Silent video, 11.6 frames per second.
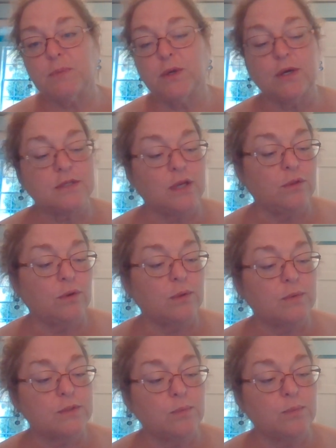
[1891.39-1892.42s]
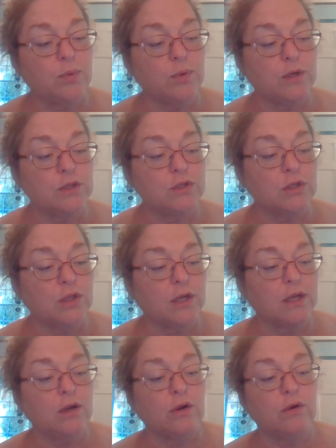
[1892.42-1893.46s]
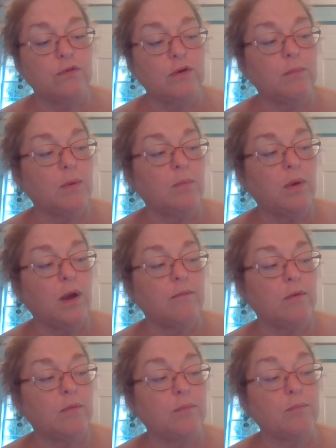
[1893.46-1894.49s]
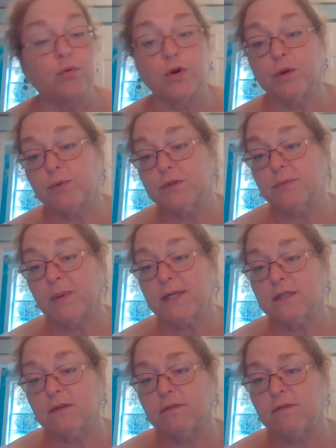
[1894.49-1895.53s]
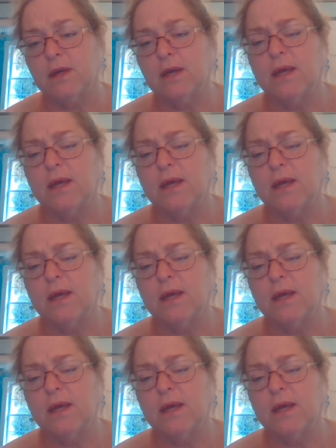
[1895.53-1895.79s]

because I thought it was important to look at her from a, a broader perspective,